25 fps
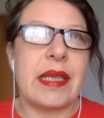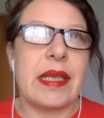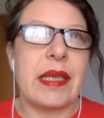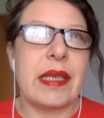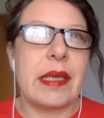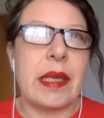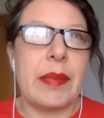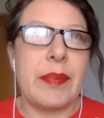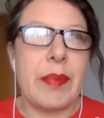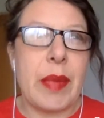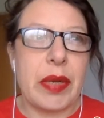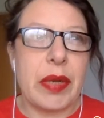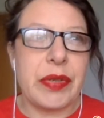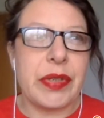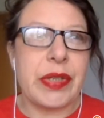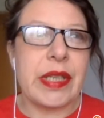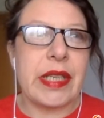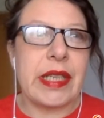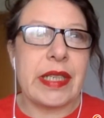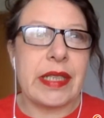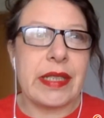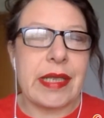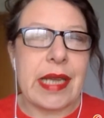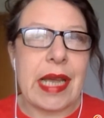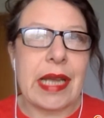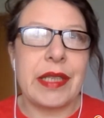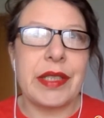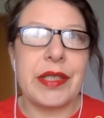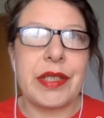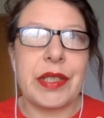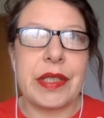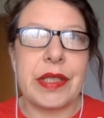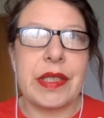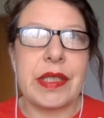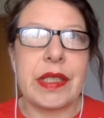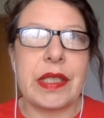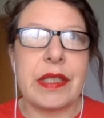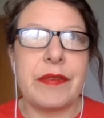emotional
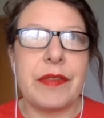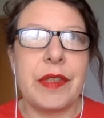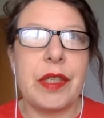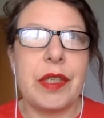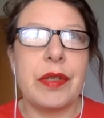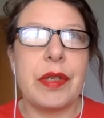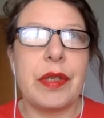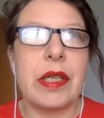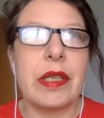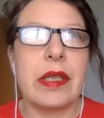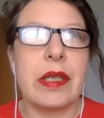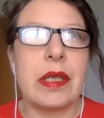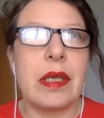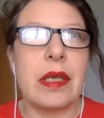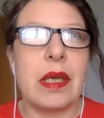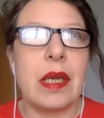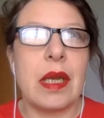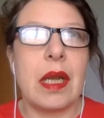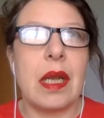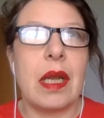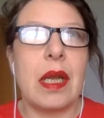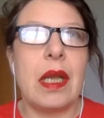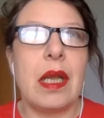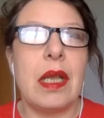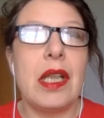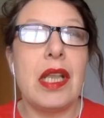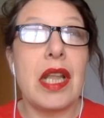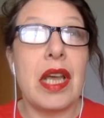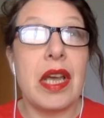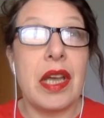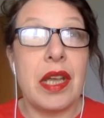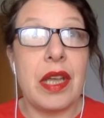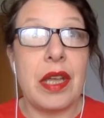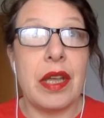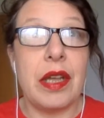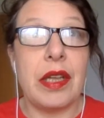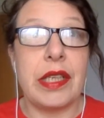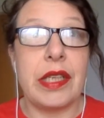intelligence, if you can
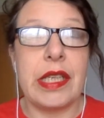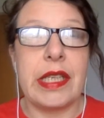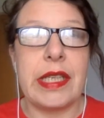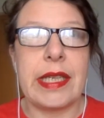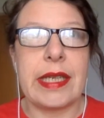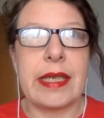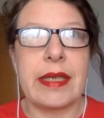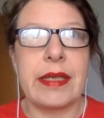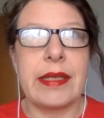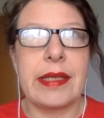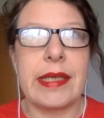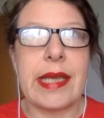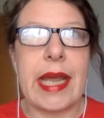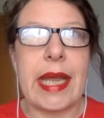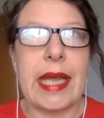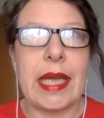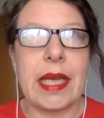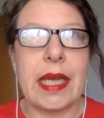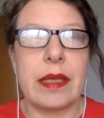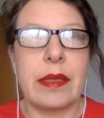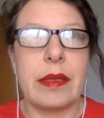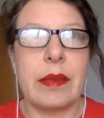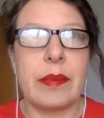learn, and it can take